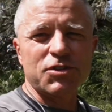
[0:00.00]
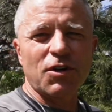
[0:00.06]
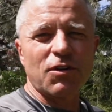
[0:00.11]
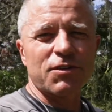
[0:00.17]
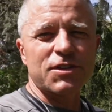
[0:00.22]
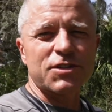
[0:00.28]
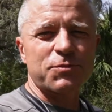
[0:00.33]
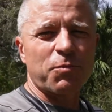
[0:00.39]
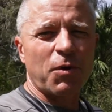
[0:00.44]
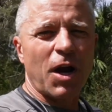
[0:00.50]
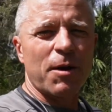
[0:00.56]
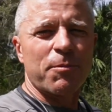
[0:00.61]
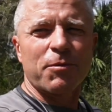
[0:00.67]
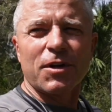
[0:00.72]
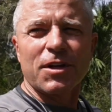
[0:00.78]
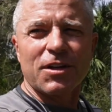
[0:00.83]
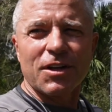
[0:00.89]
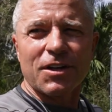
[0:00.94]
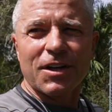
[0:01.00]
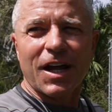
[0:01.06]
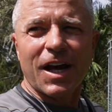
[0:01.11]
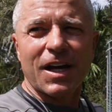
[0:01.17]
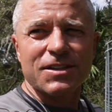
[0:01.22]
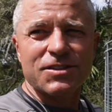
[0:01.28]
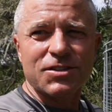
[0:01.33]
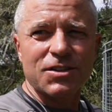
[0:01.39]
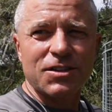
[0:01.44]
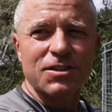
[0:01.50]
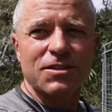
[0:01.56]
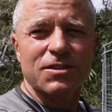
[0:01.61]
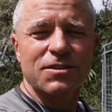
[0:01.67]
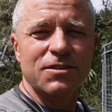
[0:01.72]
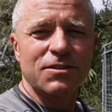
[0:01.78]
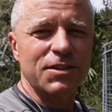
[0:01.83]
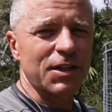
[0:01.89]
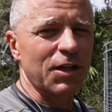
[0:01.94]
on this property than NASA.
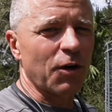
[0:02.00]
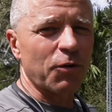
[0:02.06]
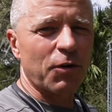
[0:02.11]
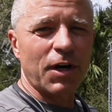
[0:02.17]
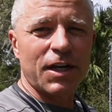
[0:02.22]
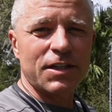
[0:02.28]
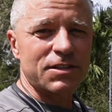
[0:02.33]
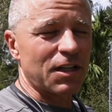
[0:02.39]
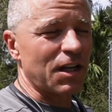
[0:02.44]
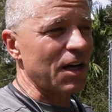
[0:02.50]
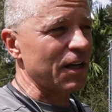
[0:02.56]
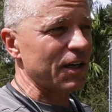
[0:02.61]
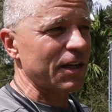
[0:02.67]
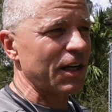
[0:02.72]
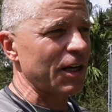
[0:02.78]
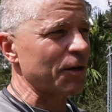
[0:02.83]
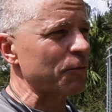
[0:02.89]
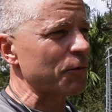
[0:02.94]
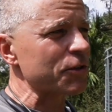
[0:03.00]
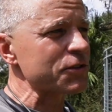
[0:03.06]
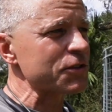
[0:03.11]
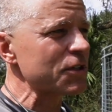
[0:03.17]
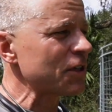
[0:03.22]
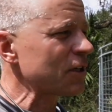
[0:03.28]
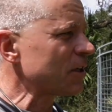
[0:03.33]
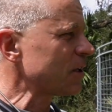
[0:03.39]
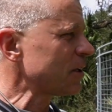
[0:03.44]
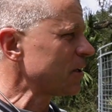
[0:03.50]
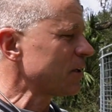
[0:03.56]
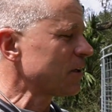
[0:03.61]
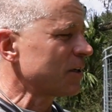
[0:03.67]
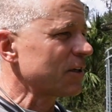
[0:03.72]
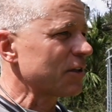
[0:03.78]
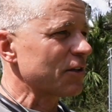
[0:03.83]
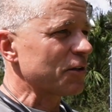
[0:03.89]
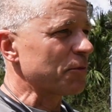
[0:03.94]
The owner has a lot of cameras.
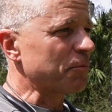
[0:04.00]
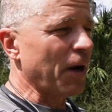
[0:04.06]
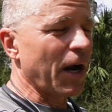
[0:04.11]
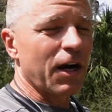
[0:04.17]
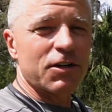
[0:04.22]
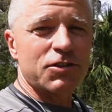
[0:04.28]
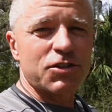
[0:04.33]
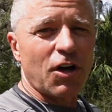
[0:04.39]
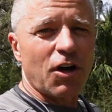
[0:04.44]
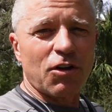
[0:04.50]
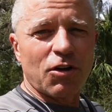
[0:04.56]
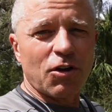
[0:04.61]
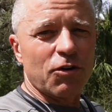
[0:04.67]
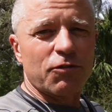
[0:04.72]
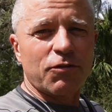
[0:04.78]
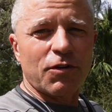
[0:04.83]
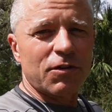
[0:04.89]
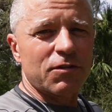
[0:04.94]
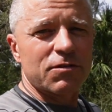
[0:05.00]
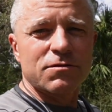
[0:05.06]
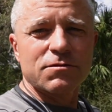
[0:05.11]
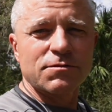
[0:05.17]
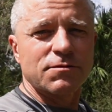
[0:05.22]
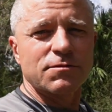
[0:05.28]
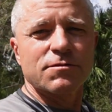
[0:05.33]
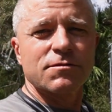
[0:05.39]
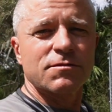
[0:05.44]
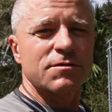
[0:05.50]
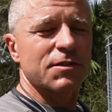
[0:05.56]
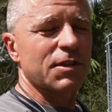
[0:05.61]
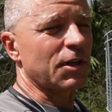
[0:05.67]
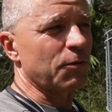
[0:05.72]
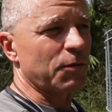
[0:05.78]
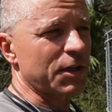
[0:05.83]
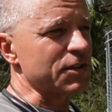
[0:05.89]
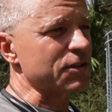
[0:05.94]
The bear's all over
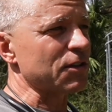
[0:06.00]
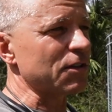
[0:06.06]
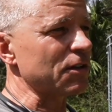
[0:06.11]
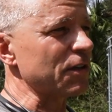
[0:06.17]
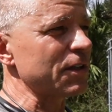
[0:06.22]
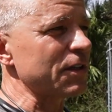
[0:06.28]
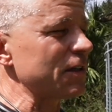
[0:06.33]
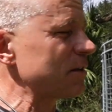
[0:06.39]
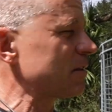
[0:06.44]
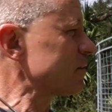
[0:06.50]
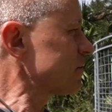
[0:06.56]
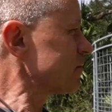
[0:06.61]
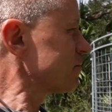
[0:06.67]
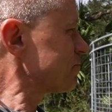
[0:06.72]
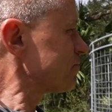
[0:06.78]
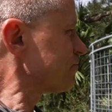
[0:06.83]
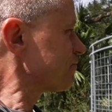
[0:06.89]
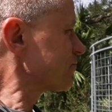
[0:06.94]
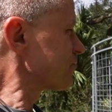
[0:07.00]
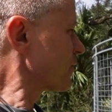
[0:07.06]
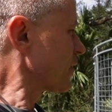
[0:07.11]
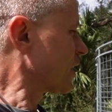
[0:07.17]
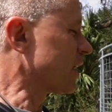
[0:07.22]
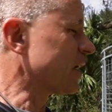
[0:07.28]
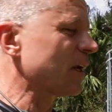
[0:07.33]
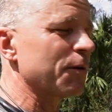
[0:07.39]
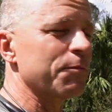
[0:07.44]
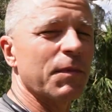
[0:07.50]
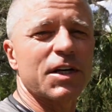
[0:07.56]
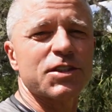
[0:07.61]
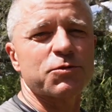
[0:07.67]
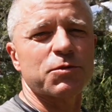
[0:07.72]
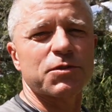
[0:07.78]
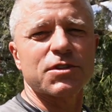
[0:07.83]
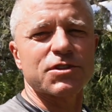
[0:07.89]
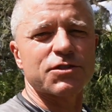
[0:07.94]
here recently. He didn't mess
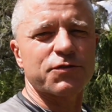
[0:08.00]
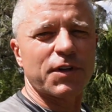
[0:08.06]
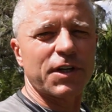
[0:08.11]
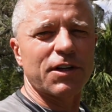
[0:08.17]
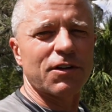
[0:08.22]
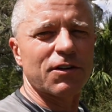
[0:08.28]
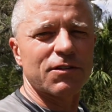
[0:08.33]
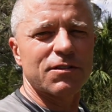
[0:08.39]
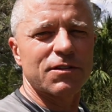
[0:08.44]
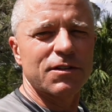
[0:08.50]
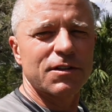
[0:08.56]
with this feeder.